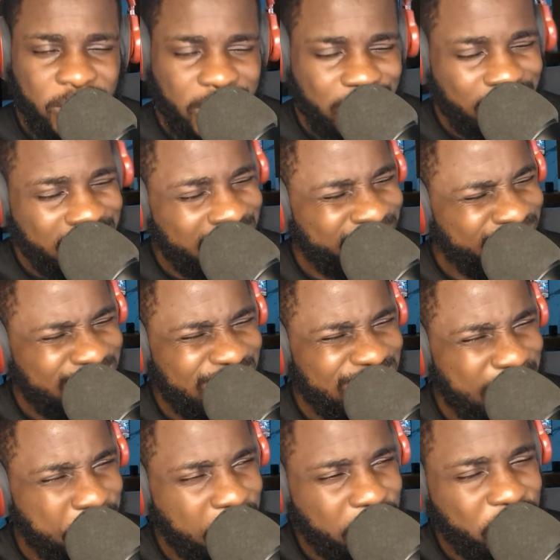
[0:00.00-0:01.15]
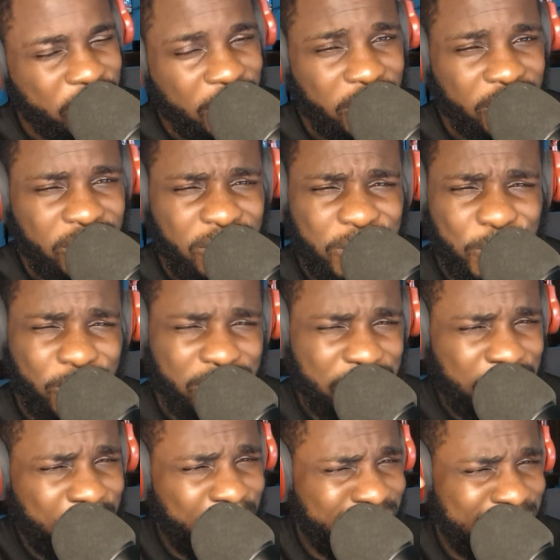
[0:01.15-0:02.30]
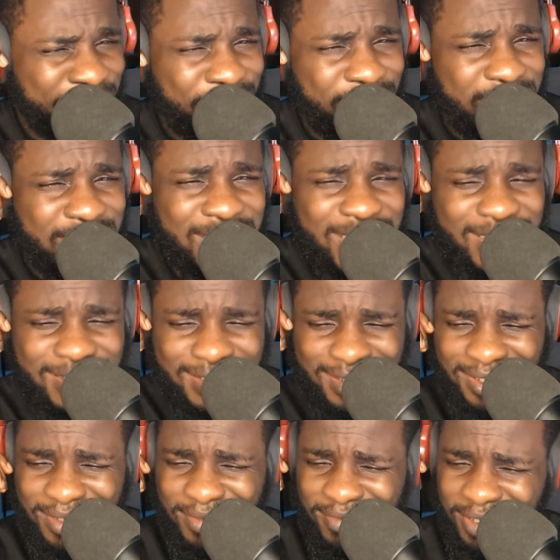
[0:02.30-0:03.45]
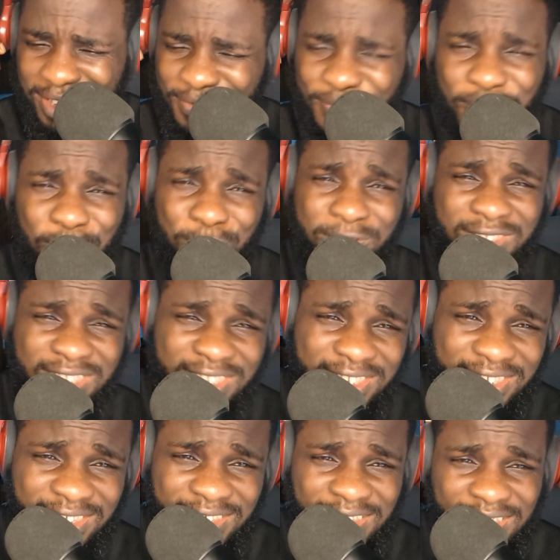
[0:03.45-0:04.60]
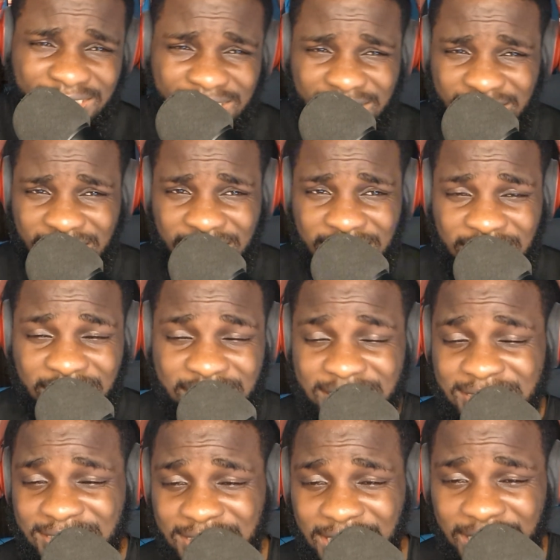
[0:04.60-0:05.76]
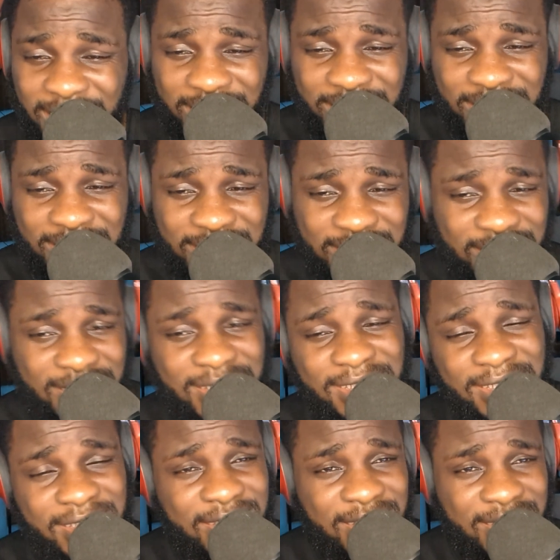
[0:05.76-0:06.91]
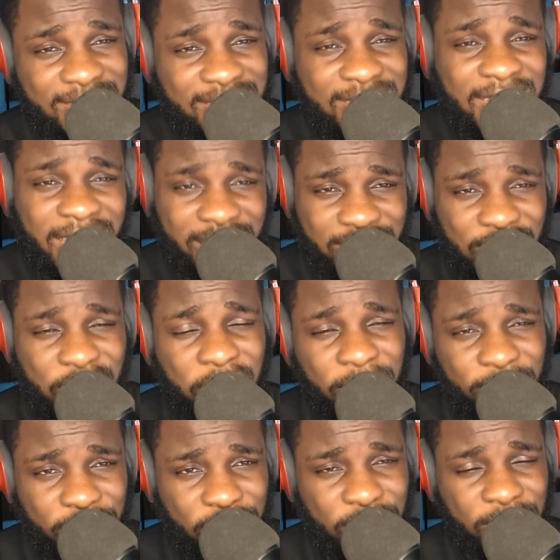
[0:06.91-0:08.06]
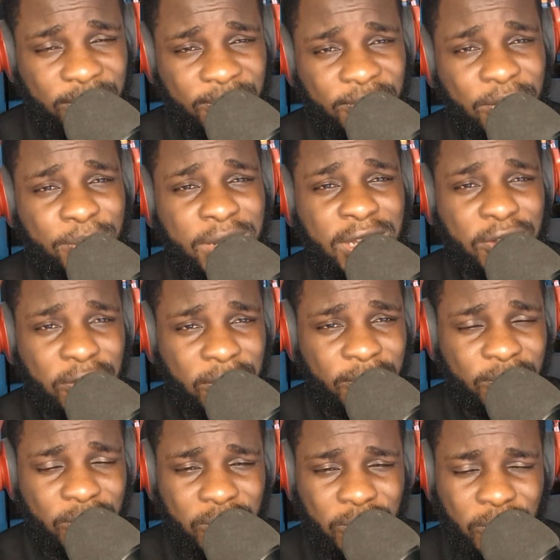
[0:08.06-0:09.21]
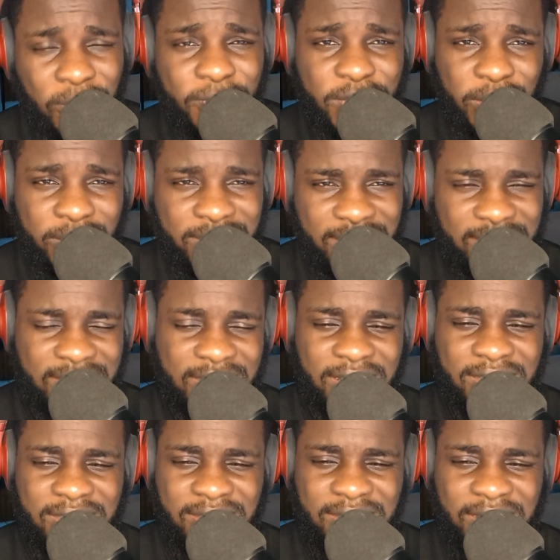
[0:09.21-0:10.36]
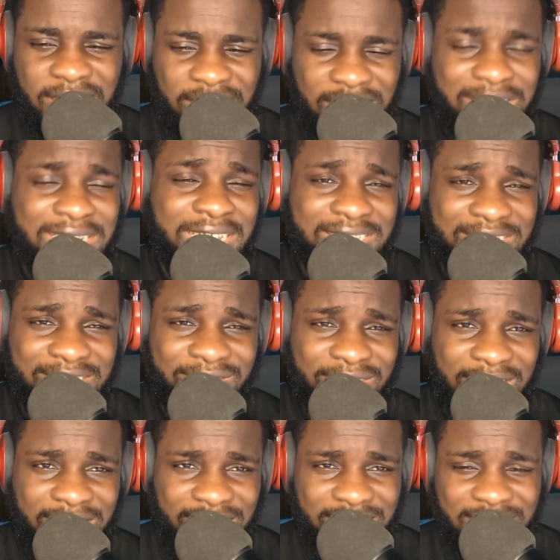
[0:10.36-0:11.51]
That's what when I hear about trillion, not what someone evaded as funds. And this guy is the ex-governor, former governor of Delta State in Nigeria.